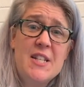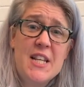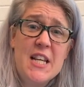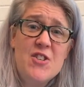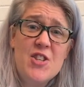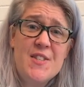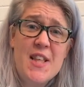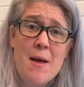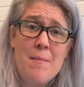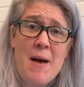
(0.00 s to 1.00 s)
teaches
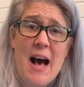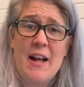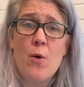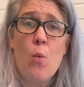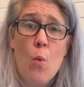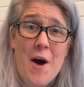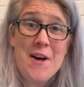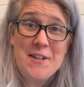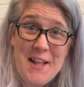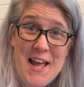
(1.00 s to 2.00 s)
them how to
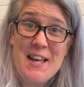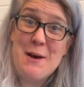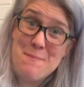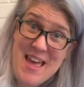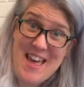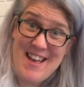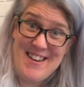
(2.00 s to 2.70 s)
walk like a man,